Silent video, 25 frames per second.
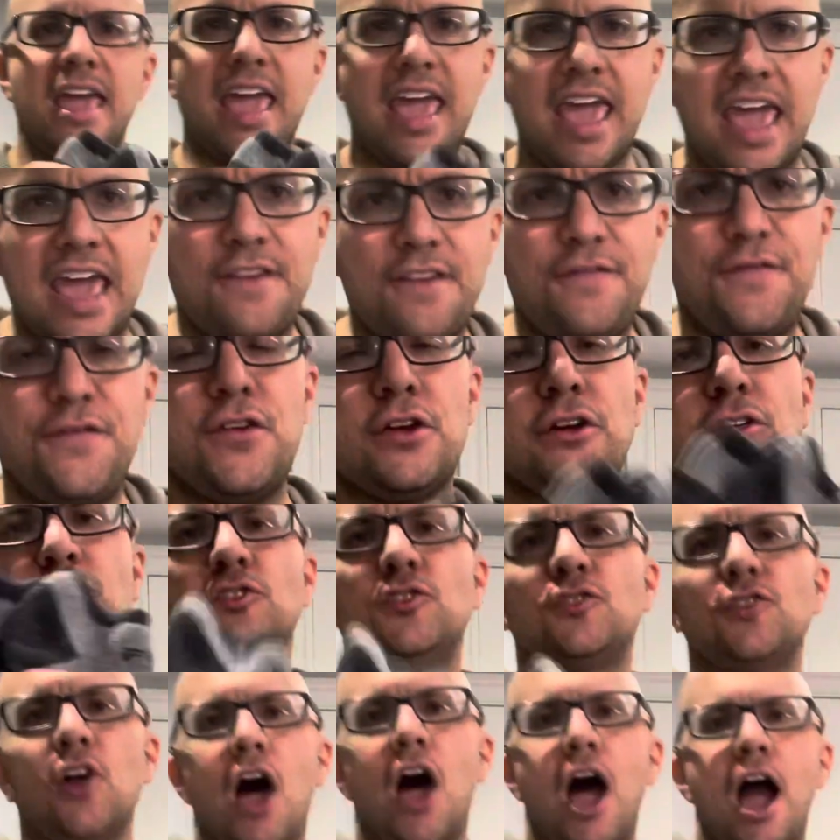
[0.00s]
If your
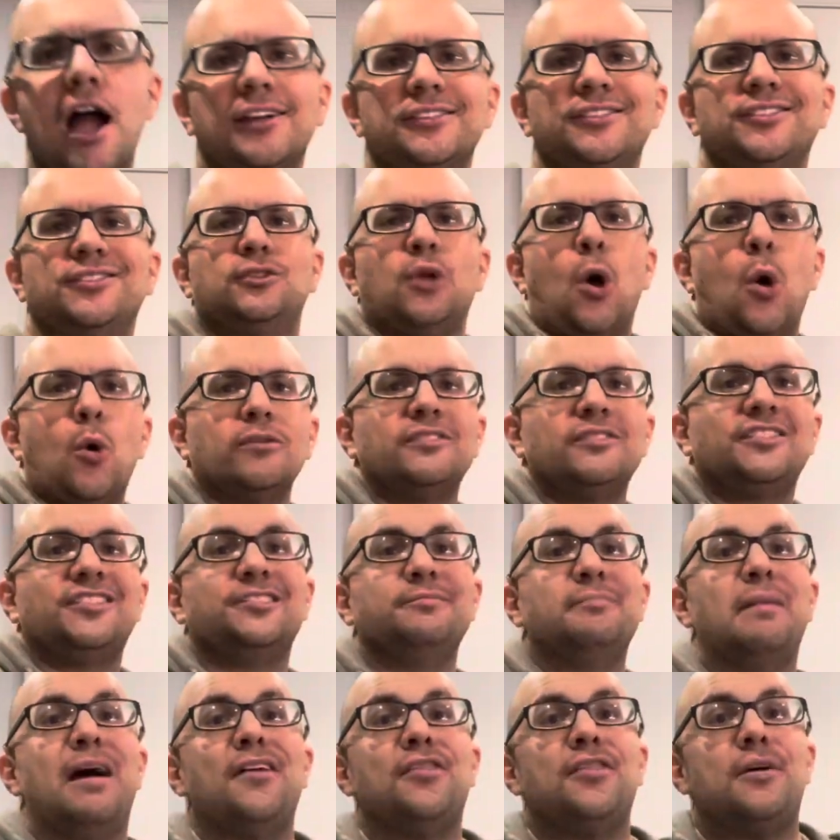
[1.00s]
socks don't
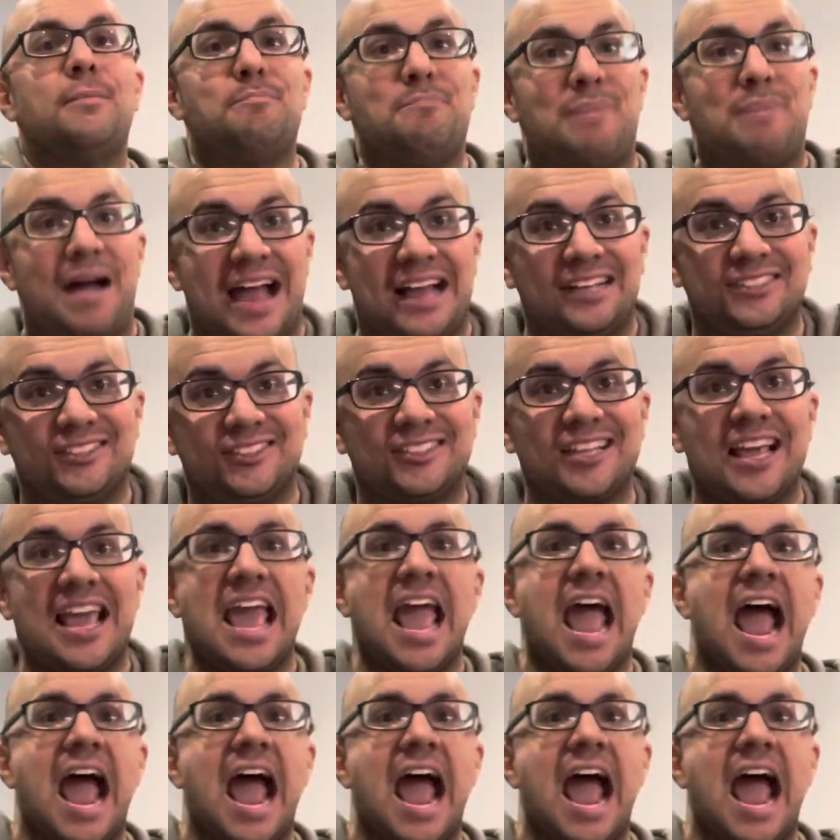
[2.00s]
smell the best